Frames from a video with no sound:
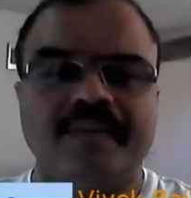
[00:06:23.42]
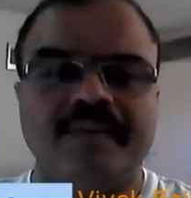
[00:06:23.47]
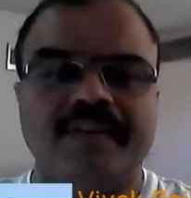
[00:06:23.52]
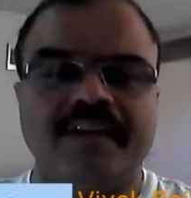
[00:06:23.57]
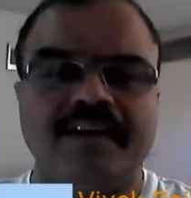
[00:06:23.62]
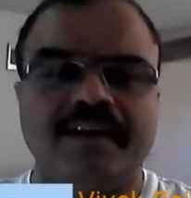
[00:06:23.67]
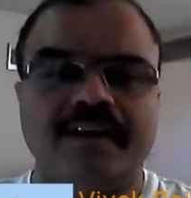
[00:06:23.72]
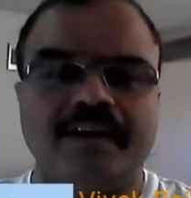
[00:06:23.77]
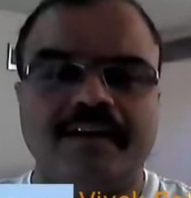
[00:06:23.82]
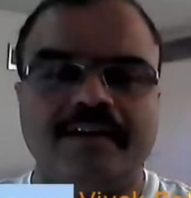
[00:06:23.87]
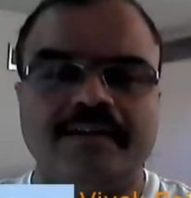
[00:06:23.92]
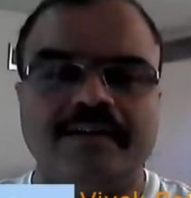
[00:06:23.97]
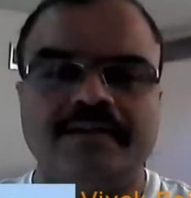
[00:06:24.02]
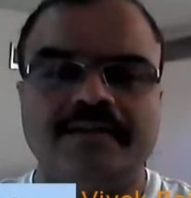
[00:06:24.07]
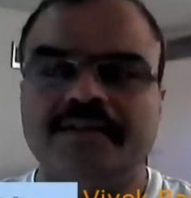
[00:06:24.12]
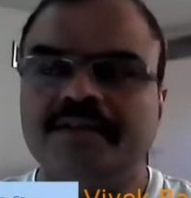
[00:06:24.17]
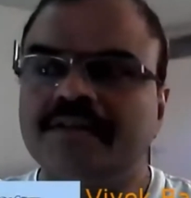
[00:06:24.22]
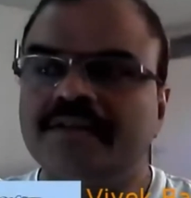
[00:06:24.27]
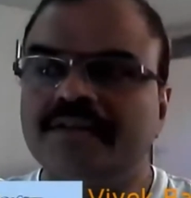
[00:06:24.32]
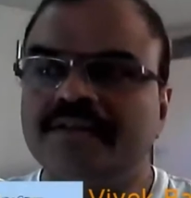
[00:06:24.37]

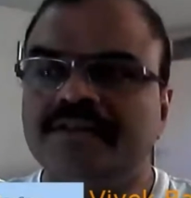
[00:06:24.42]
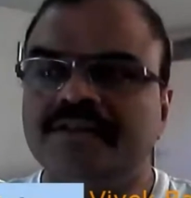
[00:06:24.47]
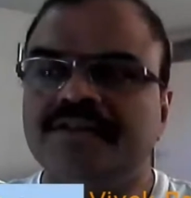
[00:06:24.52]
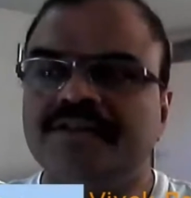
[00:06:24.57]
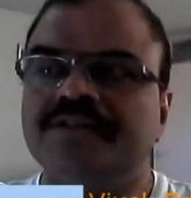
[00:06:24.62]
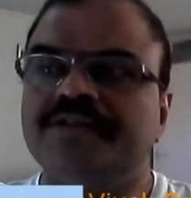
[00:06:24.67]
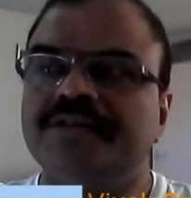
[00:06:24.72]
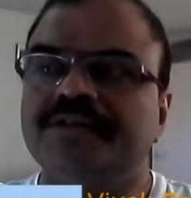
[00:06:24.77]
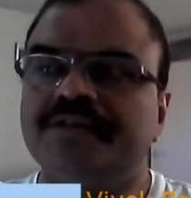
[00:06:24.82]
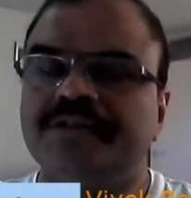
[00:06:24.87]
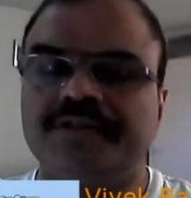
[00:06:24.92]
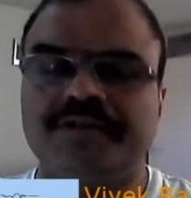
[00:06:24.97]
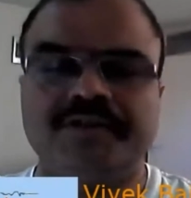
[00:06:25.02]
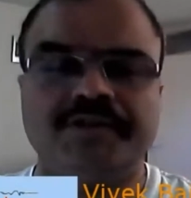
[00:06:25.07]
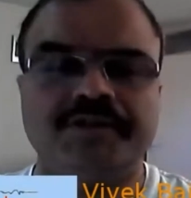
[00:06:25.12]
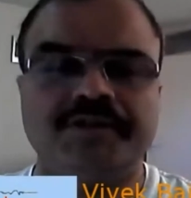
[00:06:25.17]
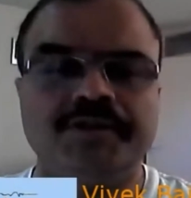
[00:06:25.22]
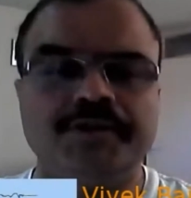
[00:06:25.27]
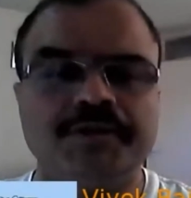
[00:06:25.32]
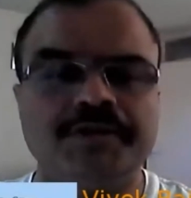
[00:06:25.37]
On
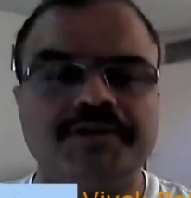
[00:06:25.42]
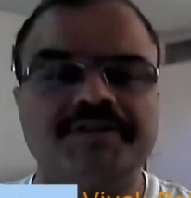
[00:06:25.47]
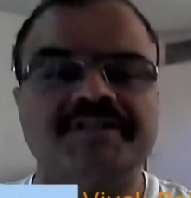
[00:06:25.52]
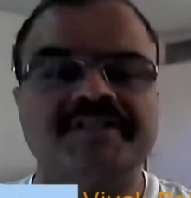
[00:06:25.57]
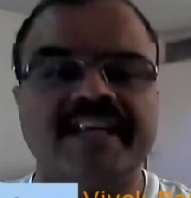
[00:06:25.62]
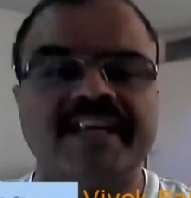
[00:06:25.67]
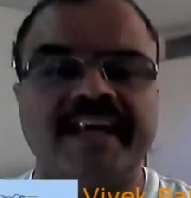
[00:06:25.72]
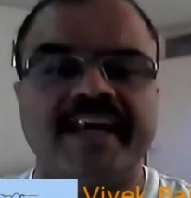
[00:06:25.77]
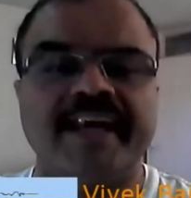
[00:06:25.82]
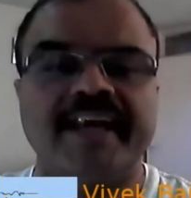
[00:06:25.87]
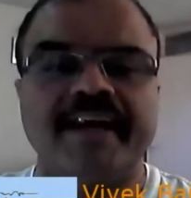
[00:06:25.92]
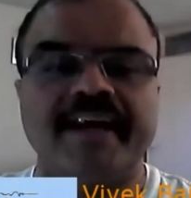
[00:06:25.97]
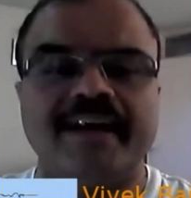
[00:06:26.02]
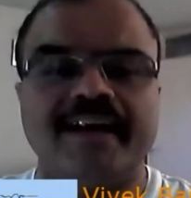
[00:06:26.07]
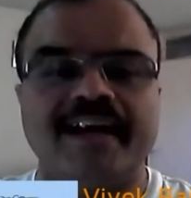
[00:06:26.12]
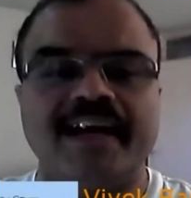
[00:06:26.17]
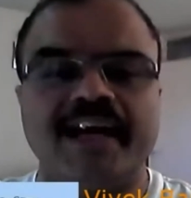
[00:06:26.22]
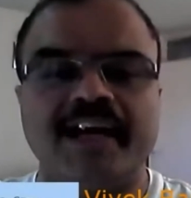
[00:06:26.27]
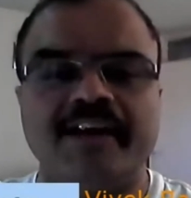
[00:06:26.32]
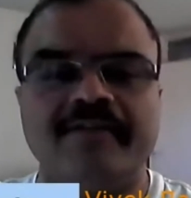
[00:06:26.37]
Tuesday,
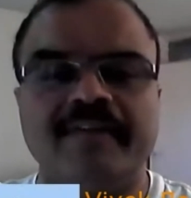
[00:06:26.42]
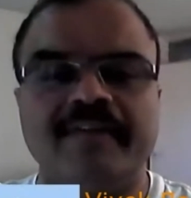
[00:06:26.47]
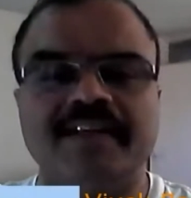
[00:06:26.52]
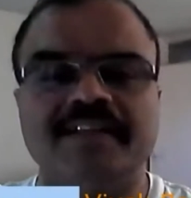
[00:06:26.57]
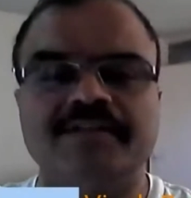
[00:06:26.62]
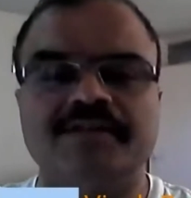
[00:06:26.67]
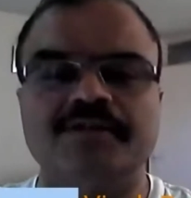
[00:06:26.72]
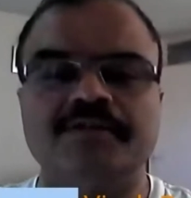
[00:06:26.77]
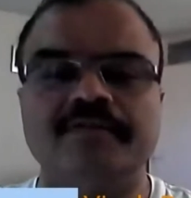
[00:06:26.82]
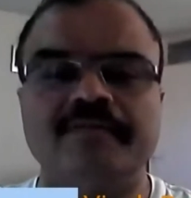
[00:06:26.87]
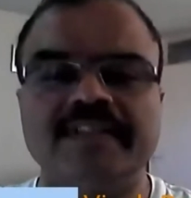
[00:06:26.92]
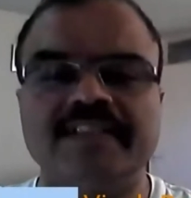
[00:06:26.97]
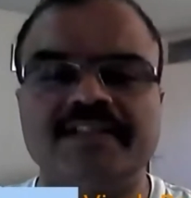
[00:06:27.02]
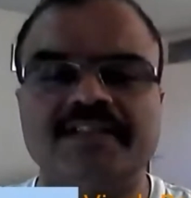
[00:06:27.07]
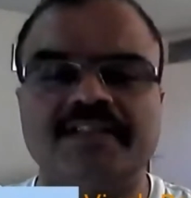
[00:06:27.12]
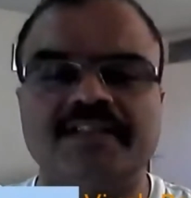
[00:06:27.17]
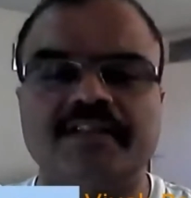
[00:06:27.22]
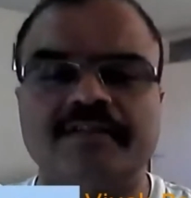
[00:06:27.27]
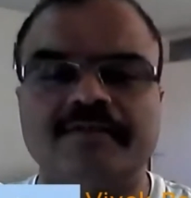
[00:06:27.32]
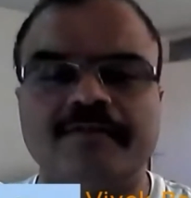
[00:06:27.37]
I went to
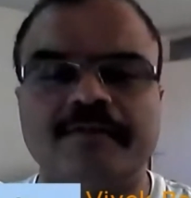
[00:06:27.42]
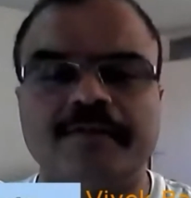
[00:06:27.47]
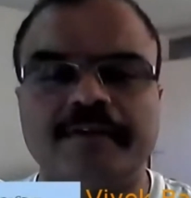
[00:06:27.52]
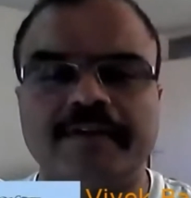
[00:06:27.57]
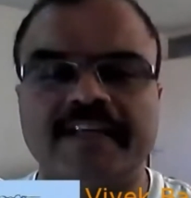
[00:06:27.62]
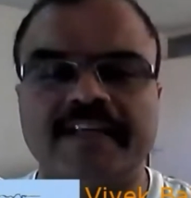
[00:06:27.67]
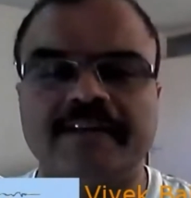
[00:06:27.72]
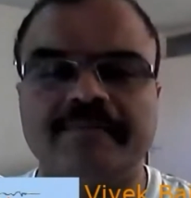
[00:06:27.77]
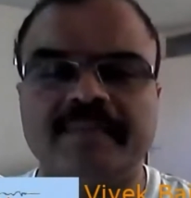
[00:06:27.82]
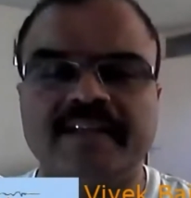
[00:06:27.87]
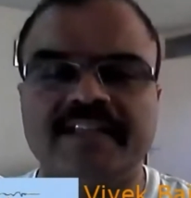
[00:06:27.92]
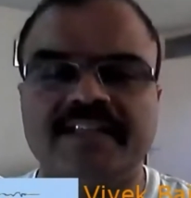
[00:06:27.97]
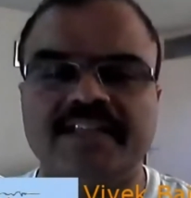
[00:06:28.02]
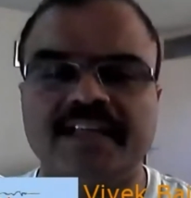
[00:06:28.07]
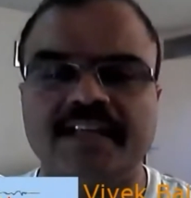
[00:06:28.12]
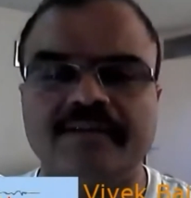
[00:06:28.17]
Windsor for a meeting.